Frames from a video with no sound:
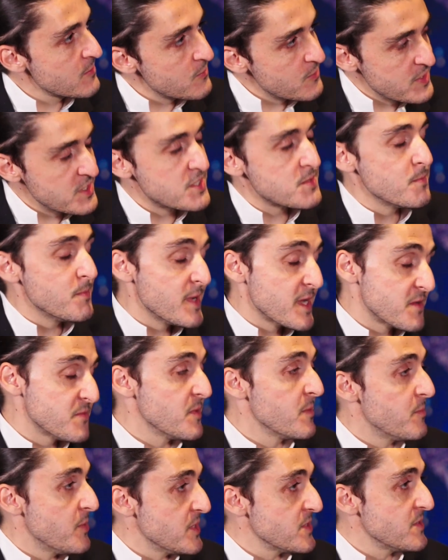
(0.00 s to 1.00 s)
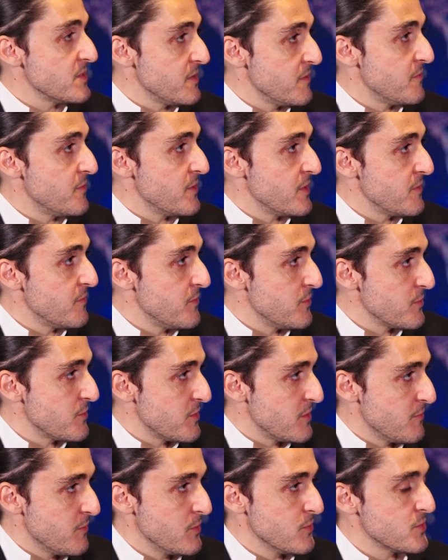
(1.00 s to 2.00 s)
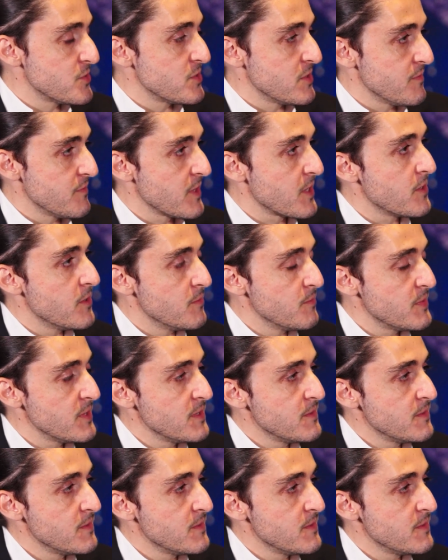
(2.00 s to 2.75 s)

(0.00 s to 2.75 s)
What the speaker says: which makes me positive for the future evolution of the company.